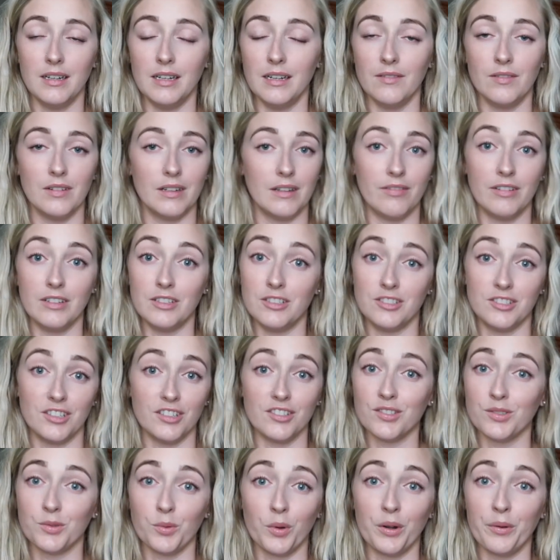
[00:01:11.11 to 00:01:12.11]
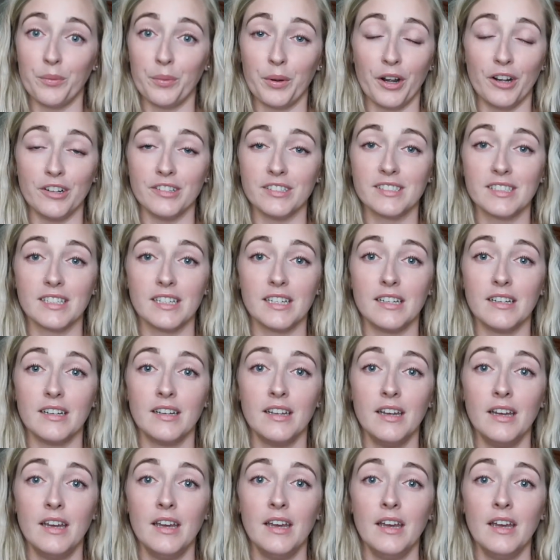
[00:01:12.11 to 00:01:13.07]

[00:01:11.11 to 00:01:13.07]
even if it's just one person,